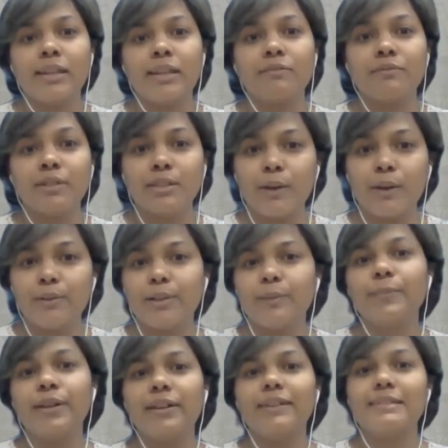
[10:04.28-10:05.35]
and everything will
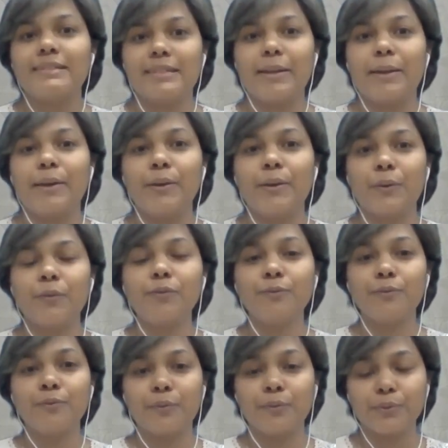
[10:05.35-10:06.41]
be easy. You know,
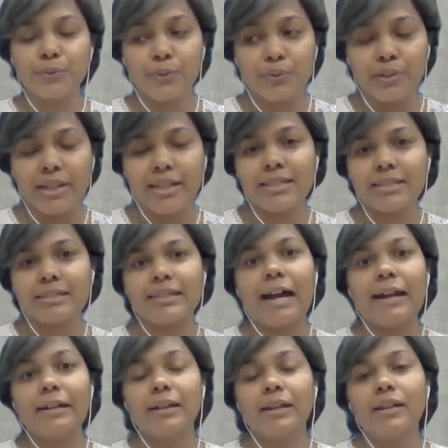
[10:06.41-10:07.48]
to reach
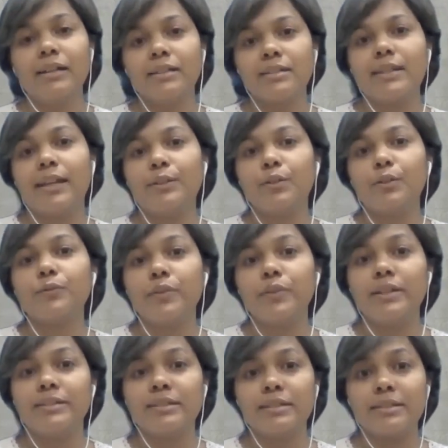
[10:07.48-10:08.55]
that state of
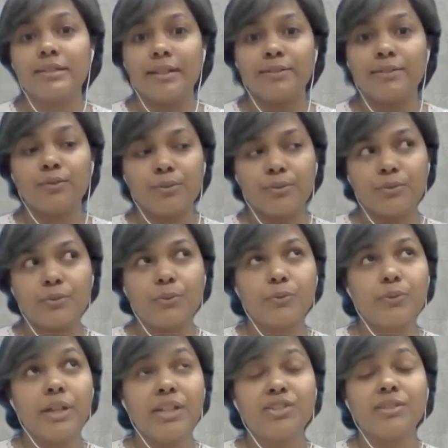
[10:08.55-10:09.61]
ease and grace, or to
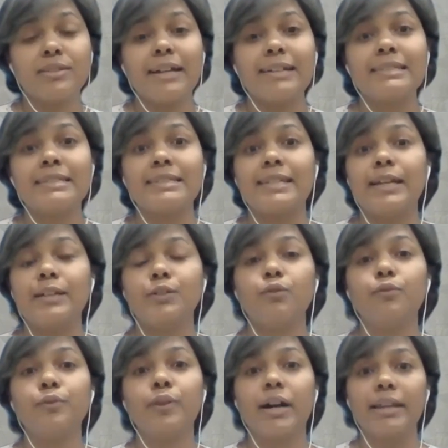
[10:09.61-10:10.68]
reach that state
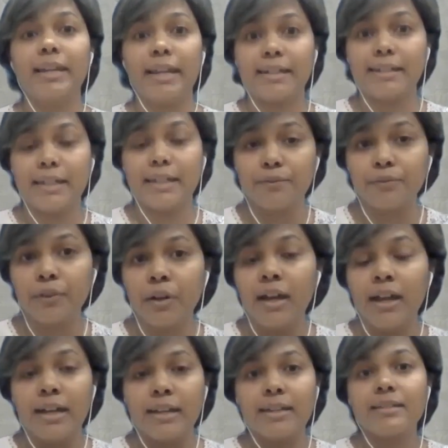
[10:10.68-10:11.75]
of
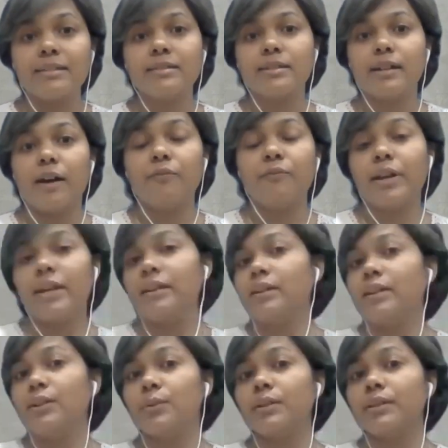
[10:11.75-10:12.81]
collectiveness wherein,
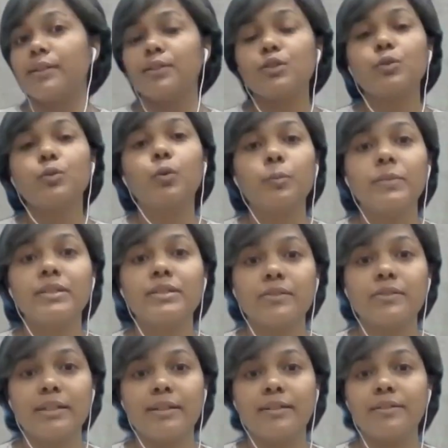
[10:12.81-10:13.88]
you know, there is no
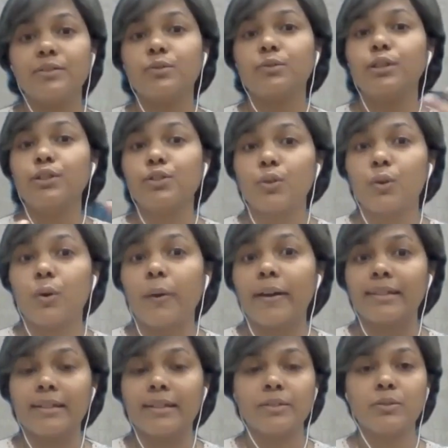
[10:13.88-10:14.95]
misery, there is only joy,
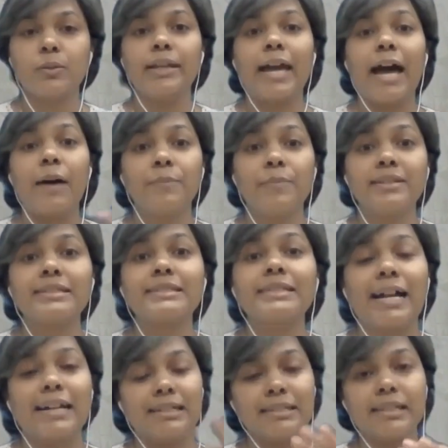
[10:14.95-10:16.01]
there is only happiness.
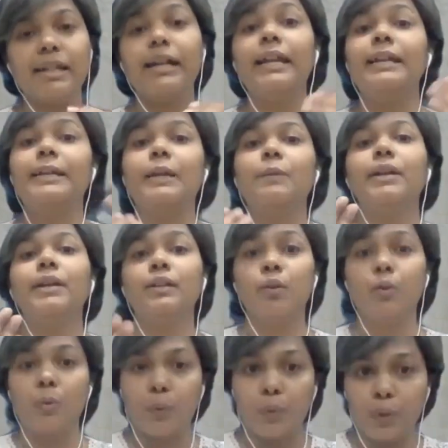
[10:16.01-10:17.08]
That is the ultimate
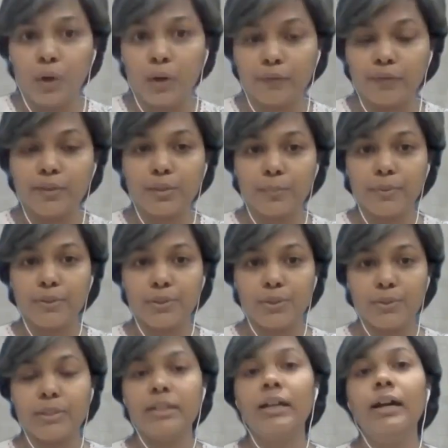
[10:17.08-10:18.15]
goal of the
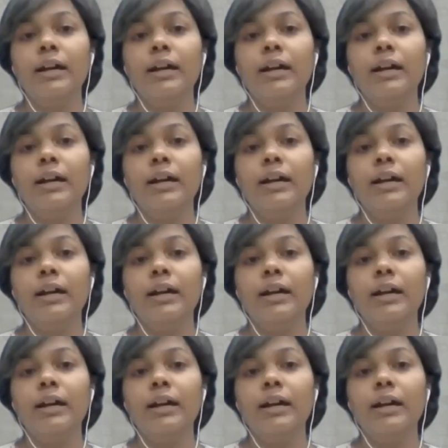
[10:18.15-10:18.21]
spiritual